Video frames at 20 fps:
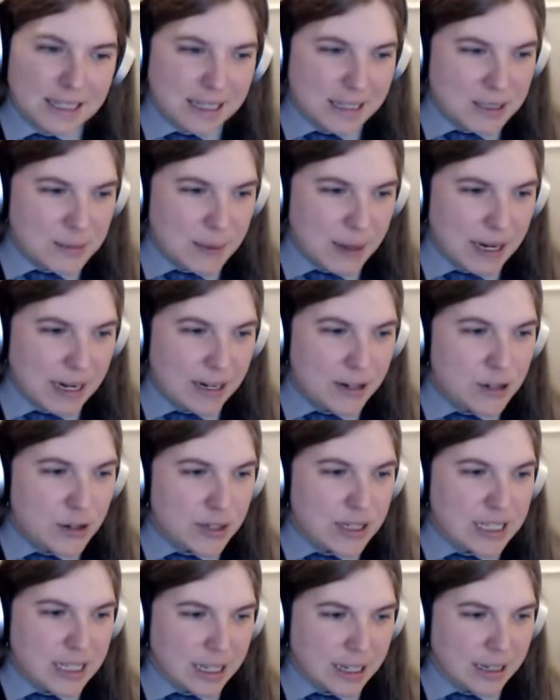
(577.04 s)
It's been an
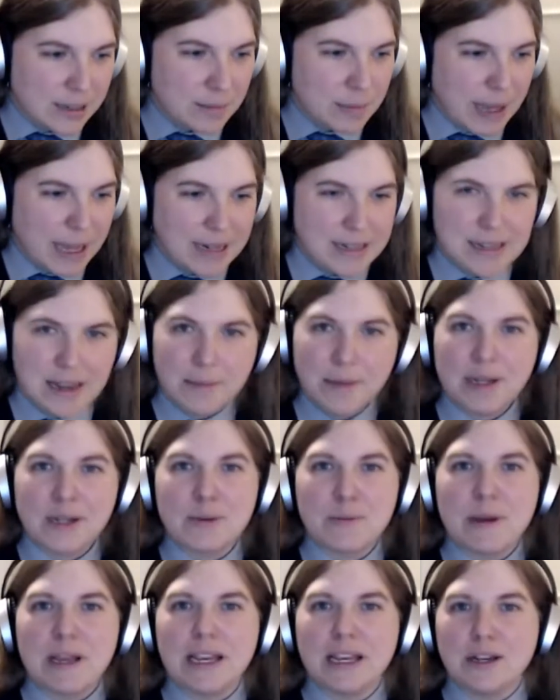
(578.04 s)
interesting
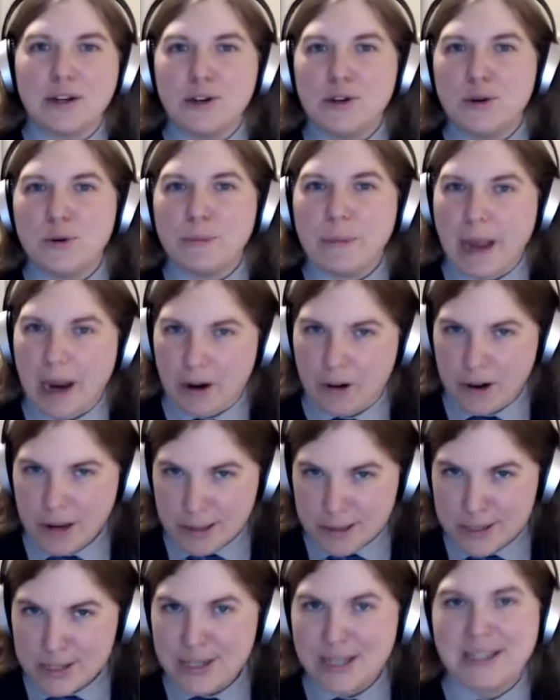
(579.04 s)
pandemic being a new
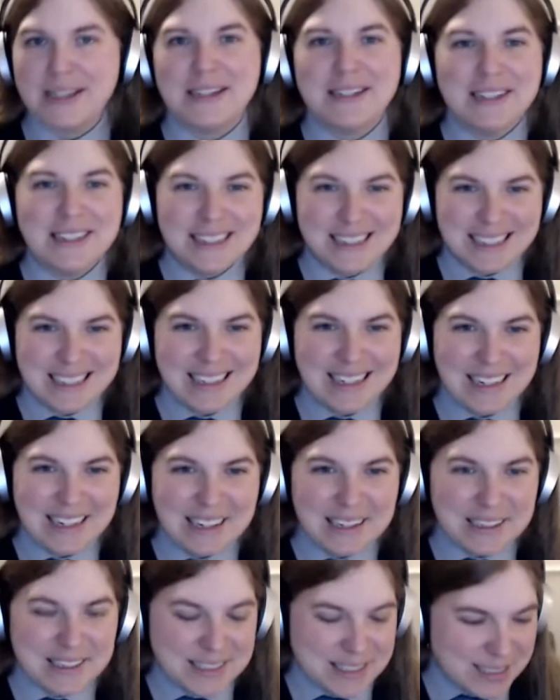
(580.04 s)
parent.
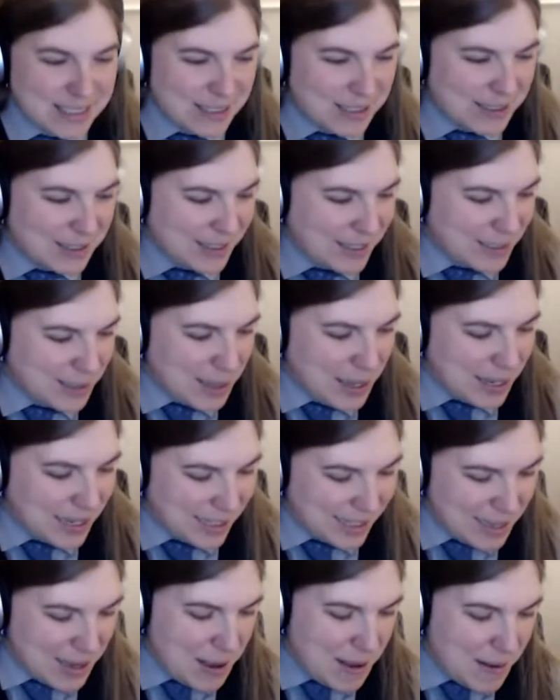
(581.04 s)
It's
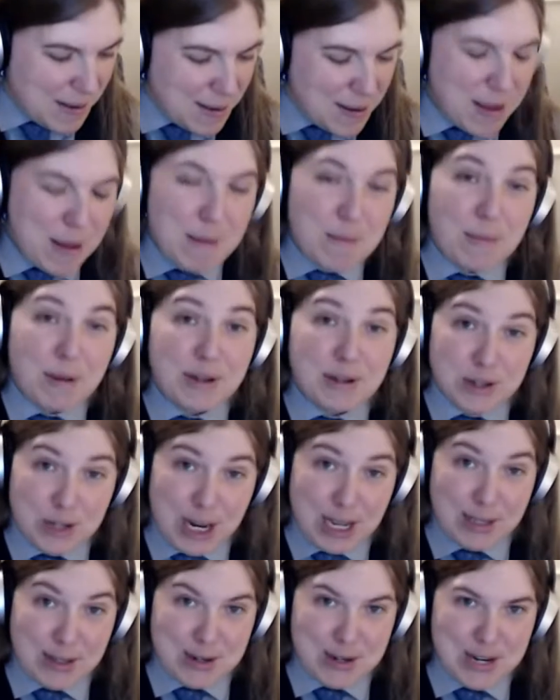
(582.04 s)
been
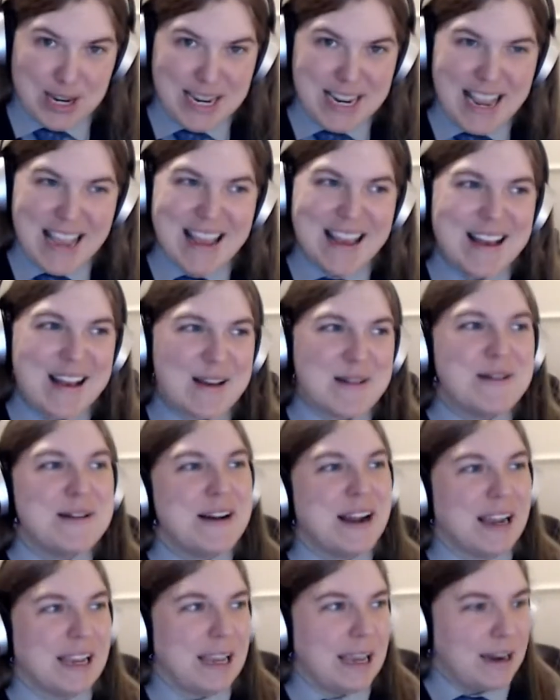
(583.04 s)
challenging.
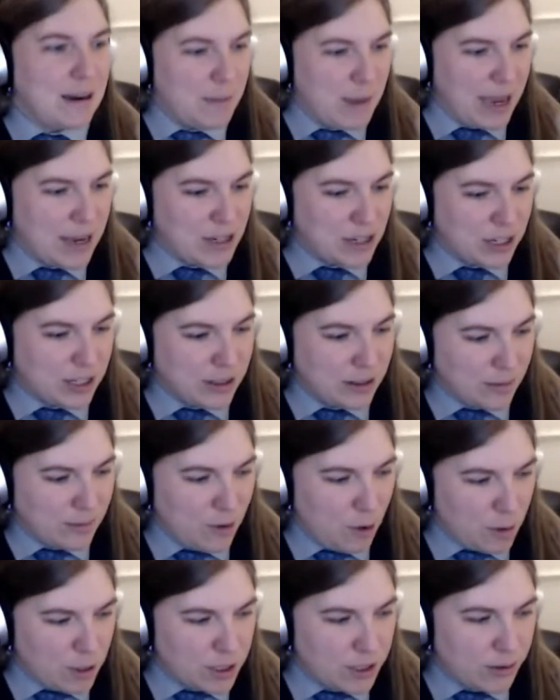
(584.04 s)
I can't imagine the
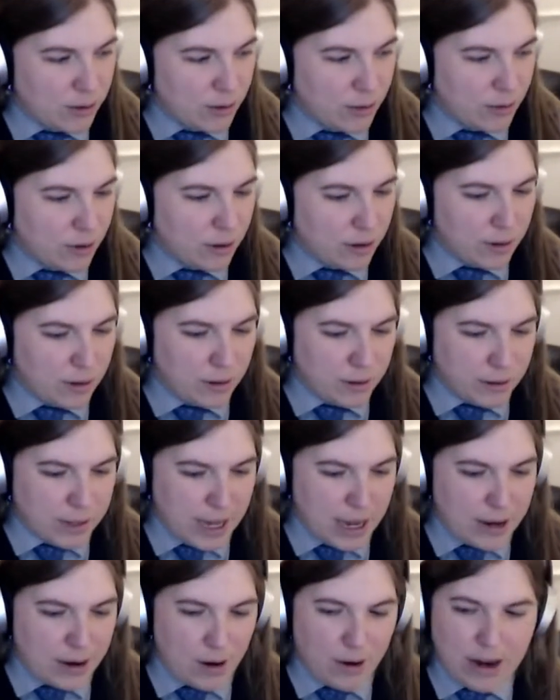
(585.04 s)
folks who
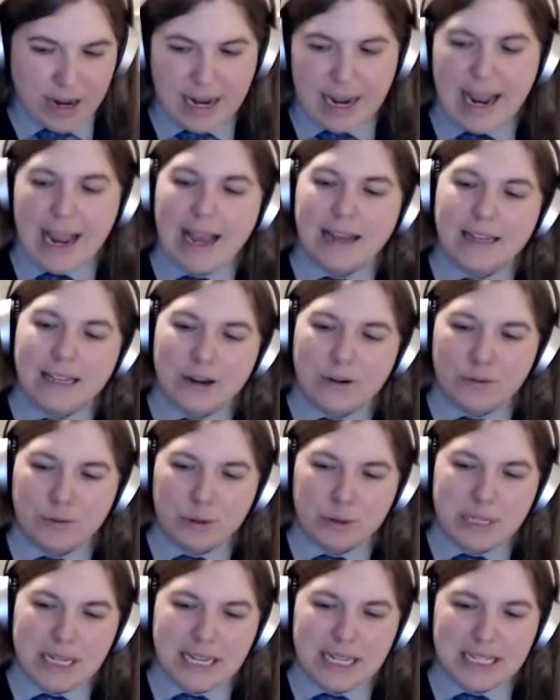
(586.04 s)
had already had their
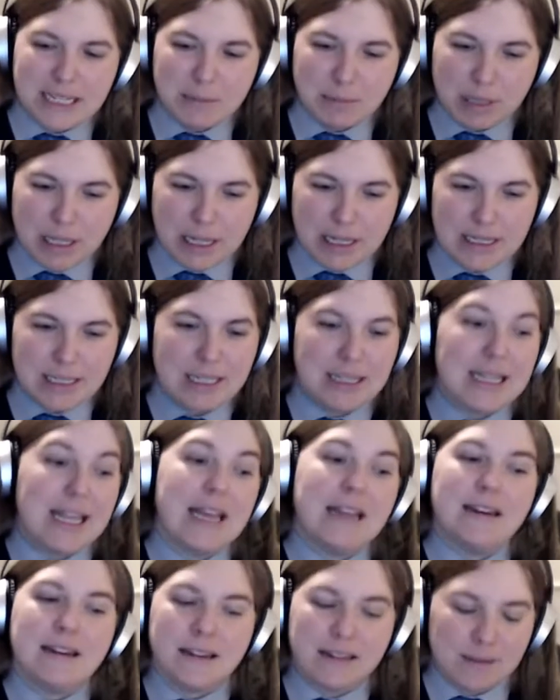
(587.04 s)
routines in place and
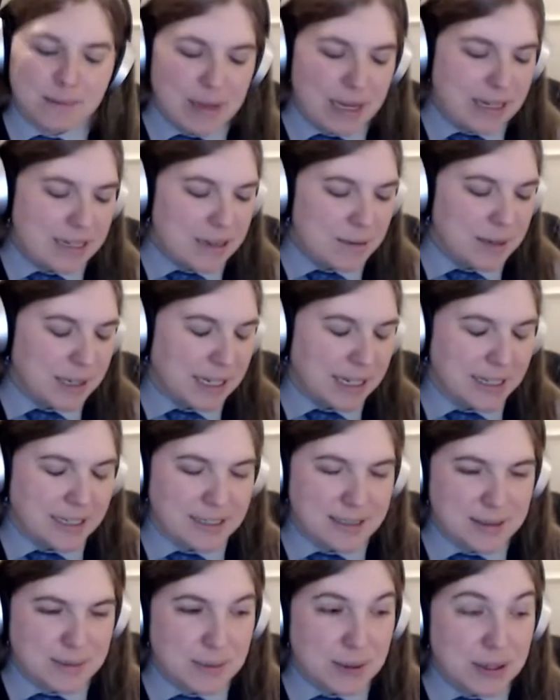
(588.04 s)
then the pandemic hit.
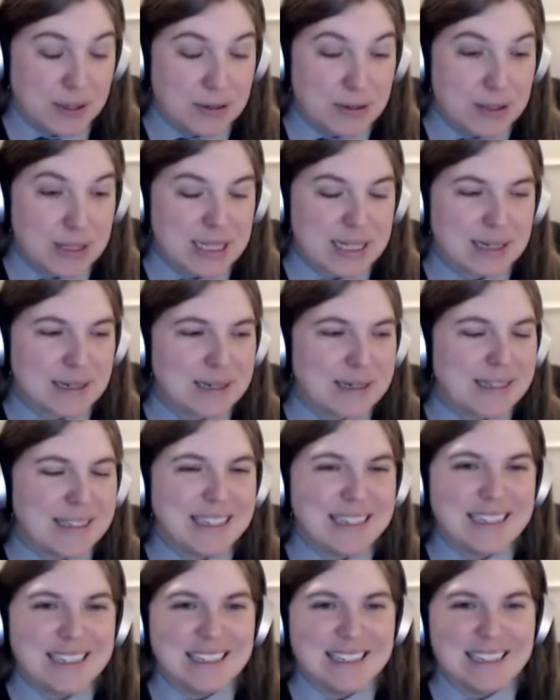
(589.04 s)
It's pretty interesting.
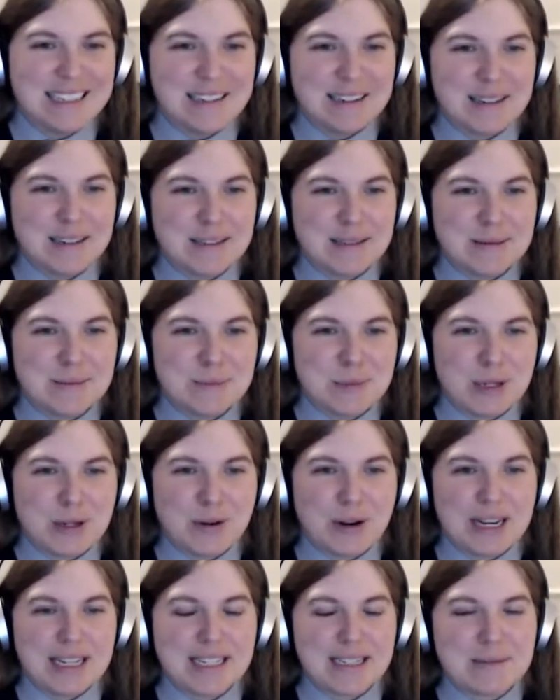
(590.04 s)
Pretty
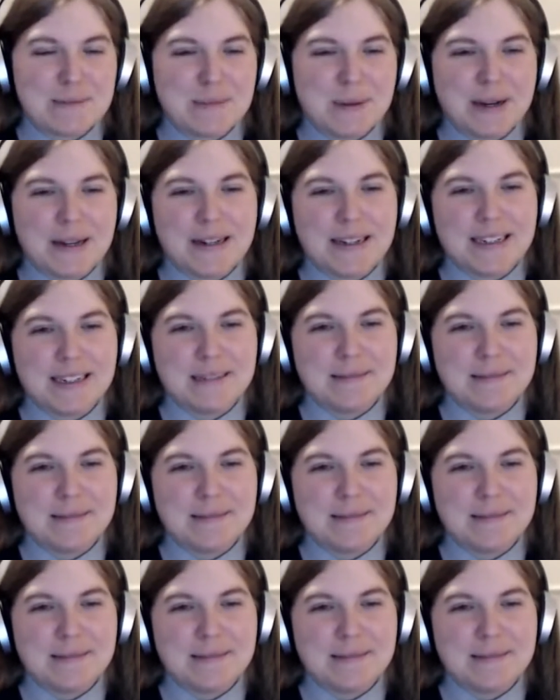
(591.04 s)
crazy. But